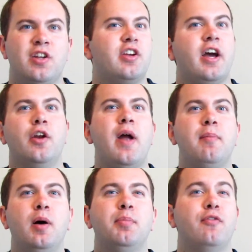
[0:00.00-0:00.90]
To kind of
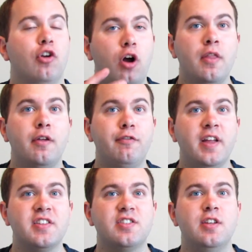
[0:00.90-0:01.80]
wrap up, if you're on the
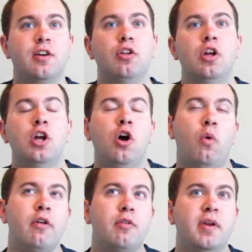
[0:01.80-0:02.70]
fence still,
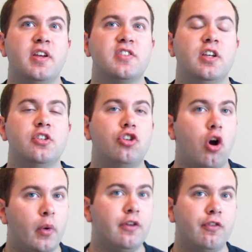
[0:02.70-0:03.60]
one of the biggest things
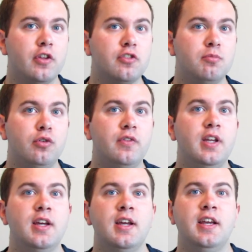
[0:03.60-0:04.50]
going for this
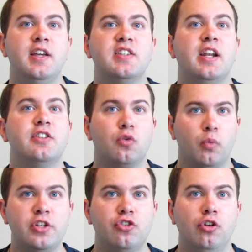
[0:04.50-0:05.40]
movie is that it's
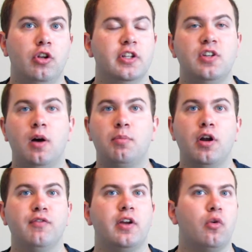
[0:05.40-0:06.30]
original. It's not
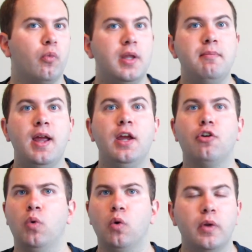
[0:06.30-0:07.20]
part of like a
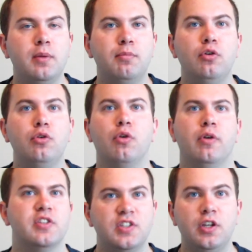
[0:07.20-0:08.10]
remake or a reboot
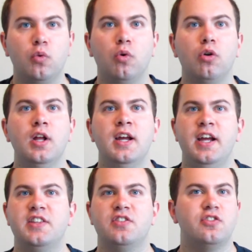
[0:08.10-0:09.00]
or a sequel.
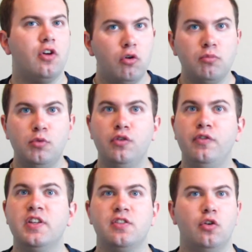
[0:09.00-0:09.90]
It's this own
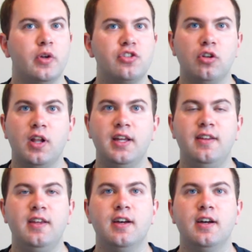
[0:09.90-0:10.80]
movie. It's an original
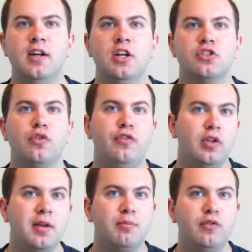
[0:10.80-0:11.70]
idea. So if you
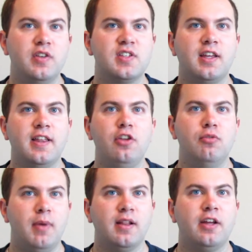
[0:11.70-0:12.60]
like movies like that,
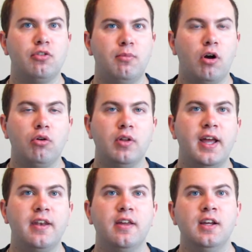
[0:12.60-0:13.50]
you might like
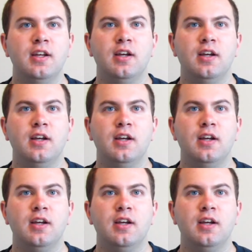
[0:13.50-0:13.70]
Tomorrowland.